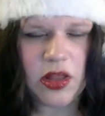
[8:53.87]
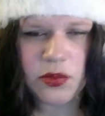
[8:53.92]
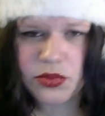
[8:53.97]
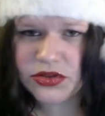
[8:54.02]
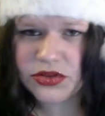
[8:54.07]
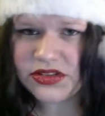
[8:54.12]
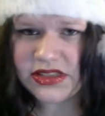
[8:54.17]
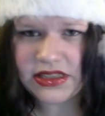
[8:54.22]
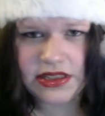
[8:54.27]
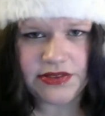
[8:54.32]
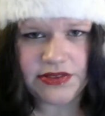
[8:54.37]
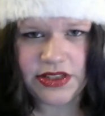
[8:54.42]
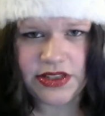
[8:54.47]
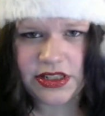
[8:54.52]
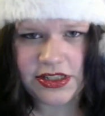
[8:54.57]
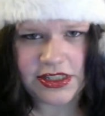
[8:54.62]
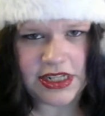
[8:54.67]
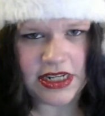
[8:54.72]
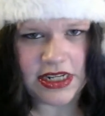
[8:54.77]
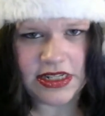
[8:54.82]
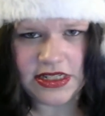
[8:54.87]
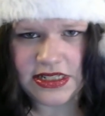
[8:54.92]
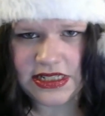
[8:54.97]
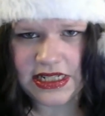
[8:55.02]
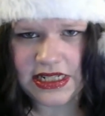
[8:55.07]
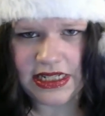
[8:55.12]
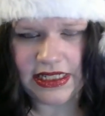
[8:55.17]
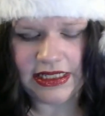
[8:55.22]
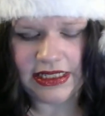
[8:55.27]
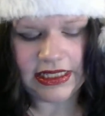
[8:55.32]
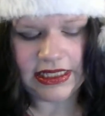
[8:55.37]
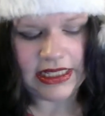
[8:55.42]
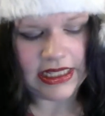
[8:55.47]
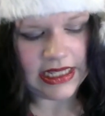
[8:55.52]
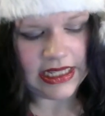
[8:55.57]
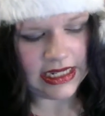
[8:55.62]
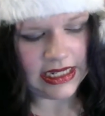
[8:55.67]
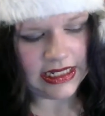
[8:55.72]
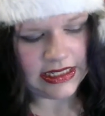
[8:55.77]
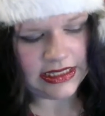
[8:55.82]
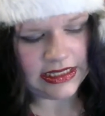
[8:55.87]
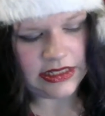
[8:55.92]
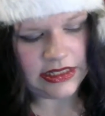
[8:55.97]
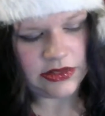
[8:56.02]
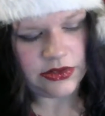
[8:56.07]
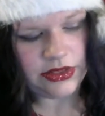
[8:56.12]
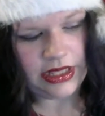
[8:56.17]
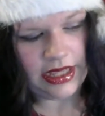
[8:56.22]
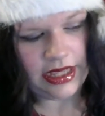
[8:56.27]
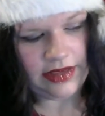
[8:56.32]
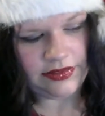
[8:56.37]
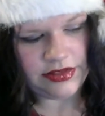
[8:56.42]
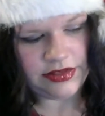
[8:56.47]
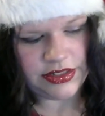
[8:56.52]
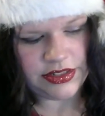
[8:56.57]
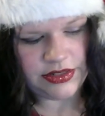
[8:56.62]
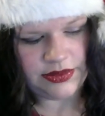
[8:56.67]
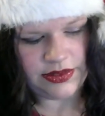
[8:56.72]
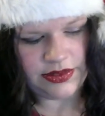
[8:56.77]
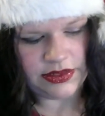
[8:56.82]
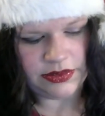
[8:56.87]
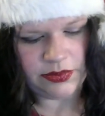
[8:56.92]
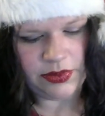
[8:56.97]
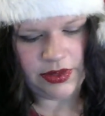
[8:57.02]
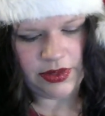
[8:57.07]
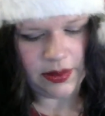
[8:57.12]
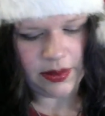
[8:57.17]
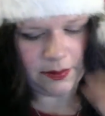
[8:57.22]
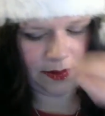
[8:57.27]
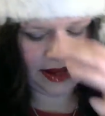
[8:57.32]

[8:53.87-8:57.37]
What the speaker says: But significant change is there, and I think all you have to do is work on